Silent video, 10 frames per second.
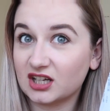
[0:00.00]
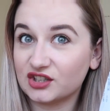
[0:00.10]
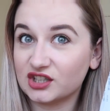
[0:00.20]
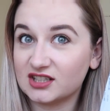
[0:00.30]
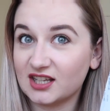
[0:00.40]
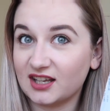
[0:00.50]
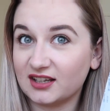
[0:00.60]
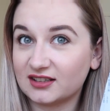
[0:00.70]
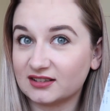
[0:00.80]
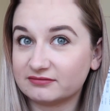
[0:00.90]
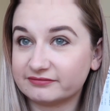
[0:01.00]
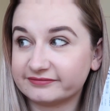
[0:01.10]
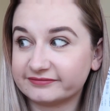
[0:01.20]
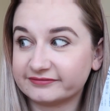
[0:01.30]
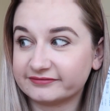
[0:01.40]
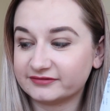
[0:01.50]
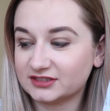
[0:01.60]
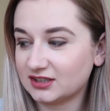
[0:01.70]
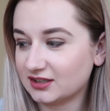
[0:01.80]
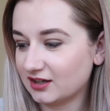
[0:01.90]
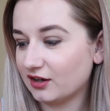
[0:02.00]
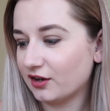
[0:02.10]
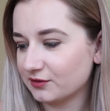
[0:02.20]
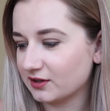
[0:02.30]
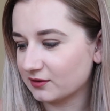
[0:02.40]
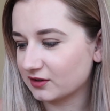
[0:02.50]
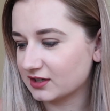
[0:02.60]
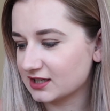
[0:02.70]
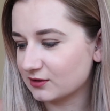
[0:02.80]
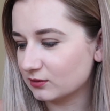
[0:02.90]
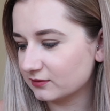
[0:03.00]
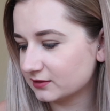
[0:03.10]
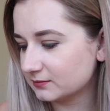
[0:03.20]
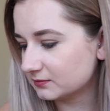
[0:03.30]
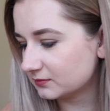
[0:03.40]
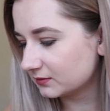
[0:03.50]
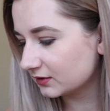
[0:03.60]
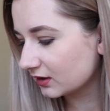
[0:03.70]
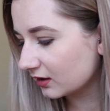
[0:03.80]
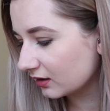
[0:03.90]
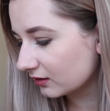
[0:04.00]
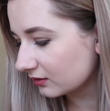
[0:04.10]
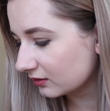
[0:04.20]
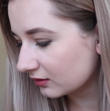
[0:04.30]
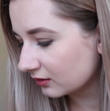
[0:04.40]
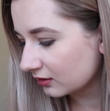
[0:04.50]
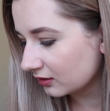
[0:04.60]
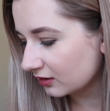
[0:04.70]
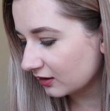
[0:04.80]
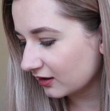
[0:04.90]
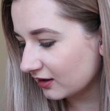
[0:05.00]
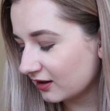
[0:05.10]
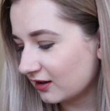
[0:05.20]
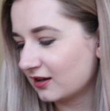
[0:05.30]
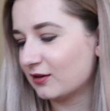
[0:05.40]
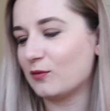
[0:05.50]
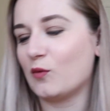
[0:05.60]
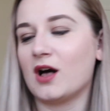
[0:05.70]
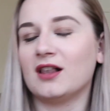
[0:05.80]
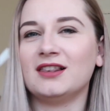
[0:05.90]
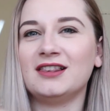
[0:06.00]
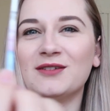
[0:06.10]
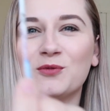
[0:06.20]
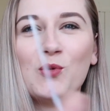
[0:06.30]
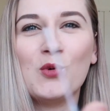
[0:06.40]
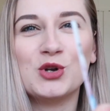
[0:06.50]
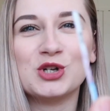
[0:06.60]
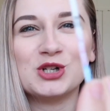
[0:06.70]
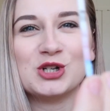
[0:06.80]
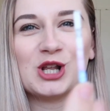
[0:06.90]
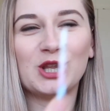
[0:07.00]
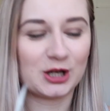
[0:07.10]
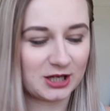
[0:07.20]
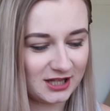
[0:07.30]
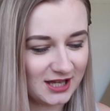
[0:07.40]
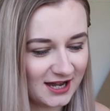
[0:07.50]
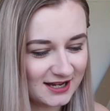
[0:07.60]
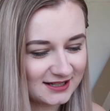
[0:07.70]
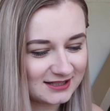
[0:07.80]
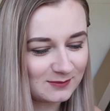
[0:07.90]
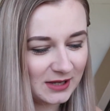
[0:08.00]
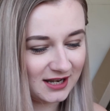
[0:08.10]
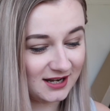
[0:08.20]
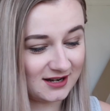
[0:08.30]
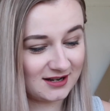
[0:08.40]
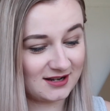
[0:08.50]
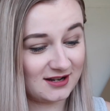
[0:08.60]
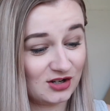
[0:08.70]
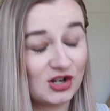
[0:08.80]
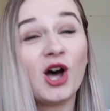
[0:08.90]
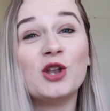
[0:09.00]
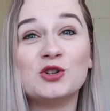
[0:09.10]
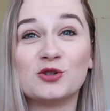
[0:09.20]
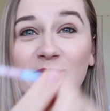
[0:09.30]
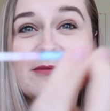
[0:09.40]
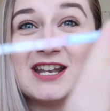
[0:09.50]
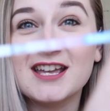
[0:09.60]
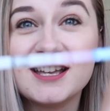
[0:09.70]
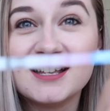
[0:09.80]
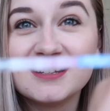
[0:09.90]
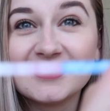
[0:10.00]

I should take. Obviously, I'm not going to take all of them. Okay. Well, wouldn't you look at that? It's been under a minute.